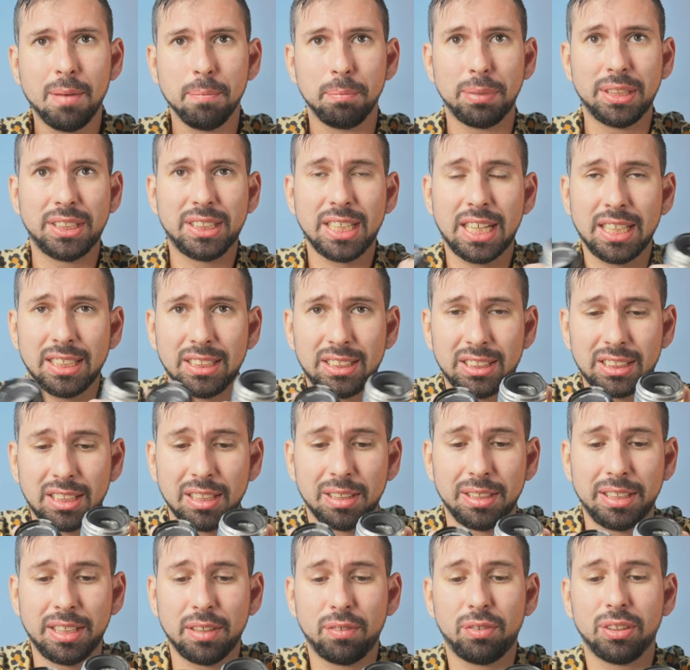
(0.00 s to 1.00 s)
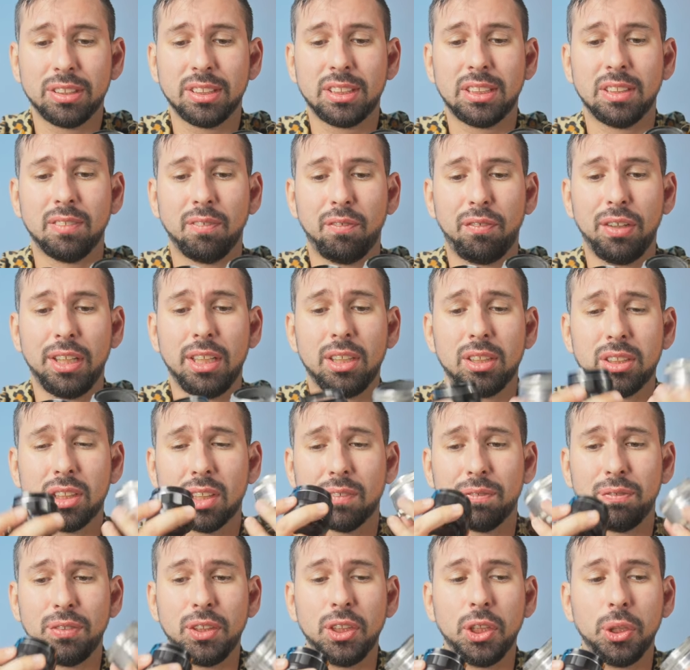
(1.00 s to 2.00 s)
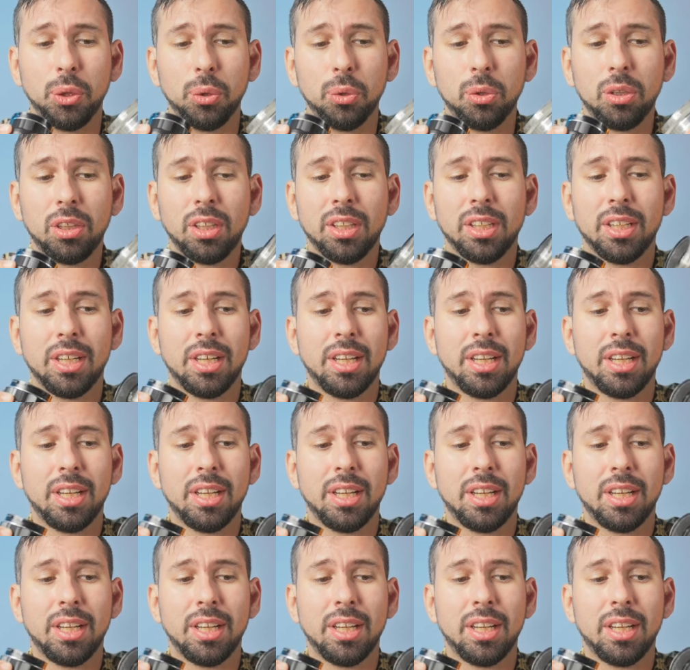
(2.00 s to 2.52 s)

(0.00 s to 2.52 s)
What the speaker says: Besides the difference in fields of view,